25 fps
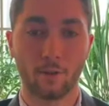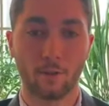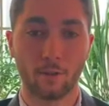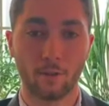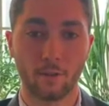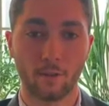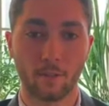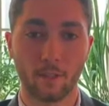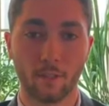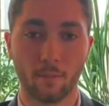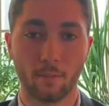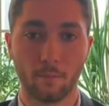
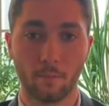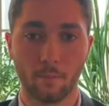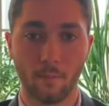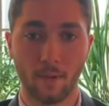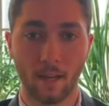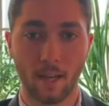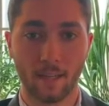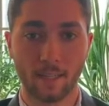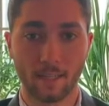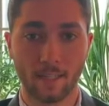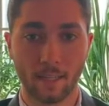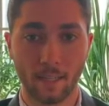in order
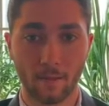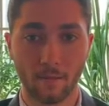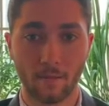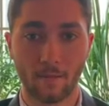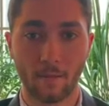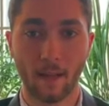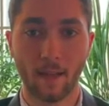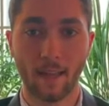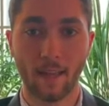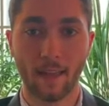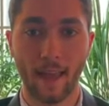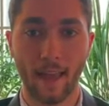to
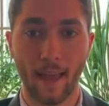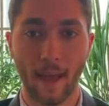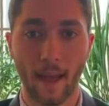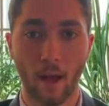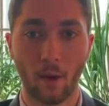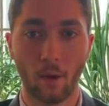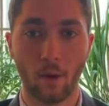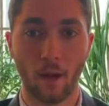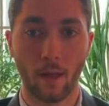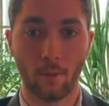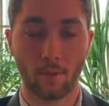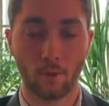identify
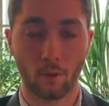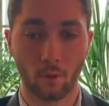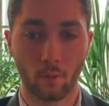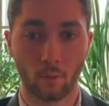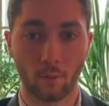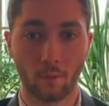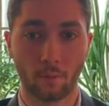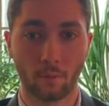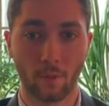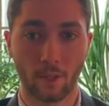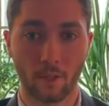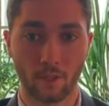how
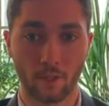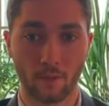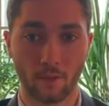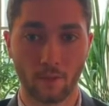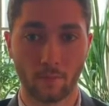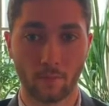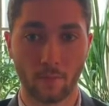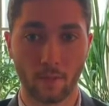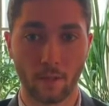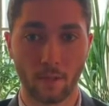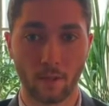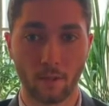abnormal
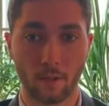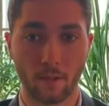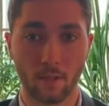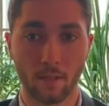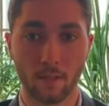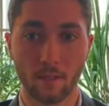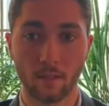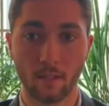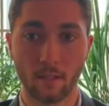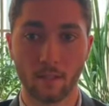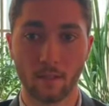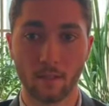pressures
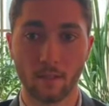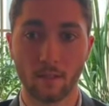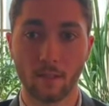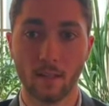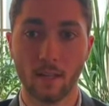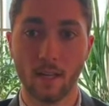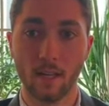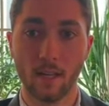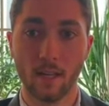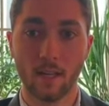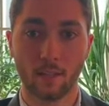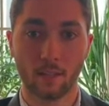appear in the
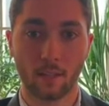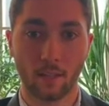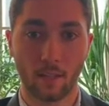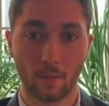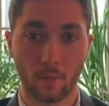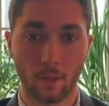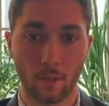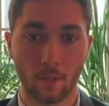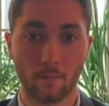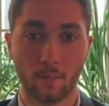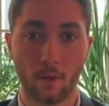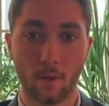data
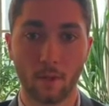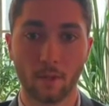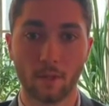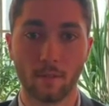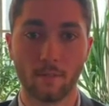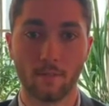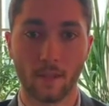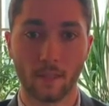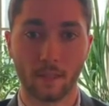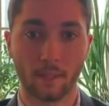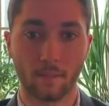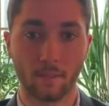so that we can
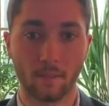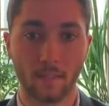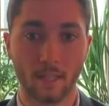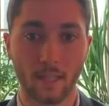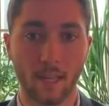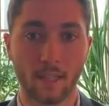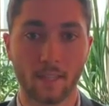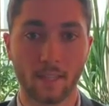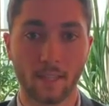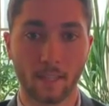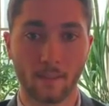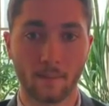most
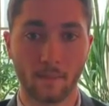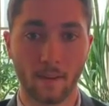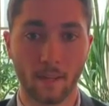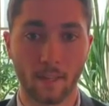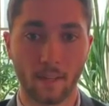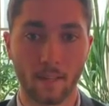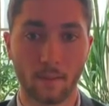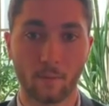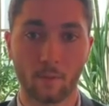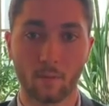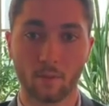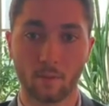effectively
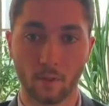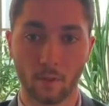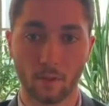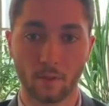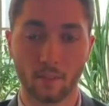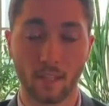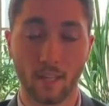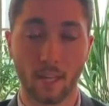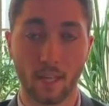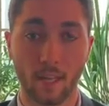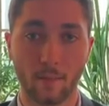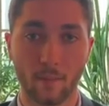identify them
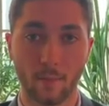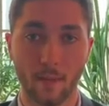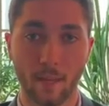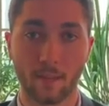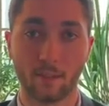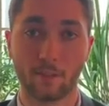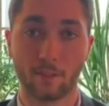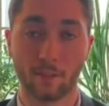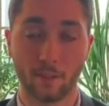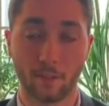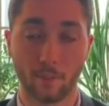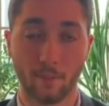in real
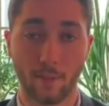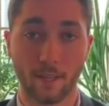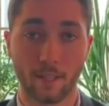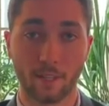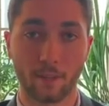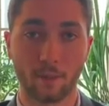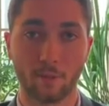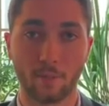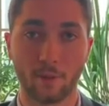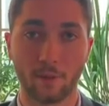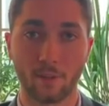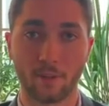time and
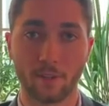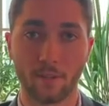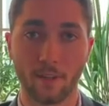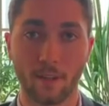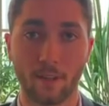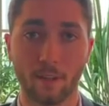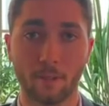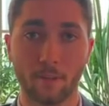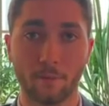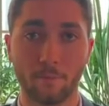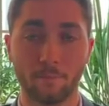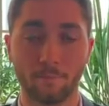alert medical
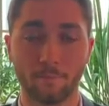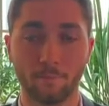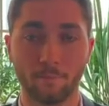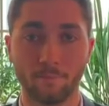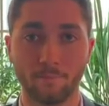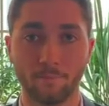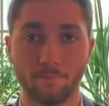personnel.